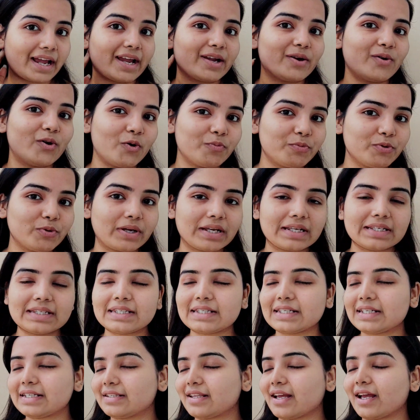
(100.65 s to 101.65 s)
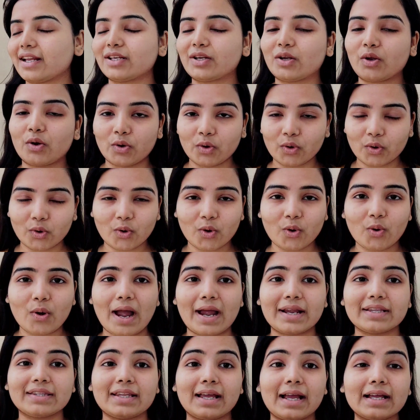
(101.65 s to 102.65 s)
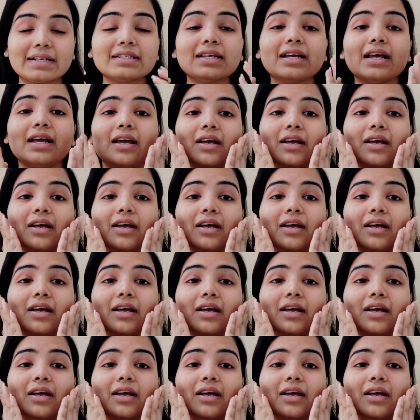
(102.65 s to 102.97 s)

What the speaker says: I hope you can see that glow and that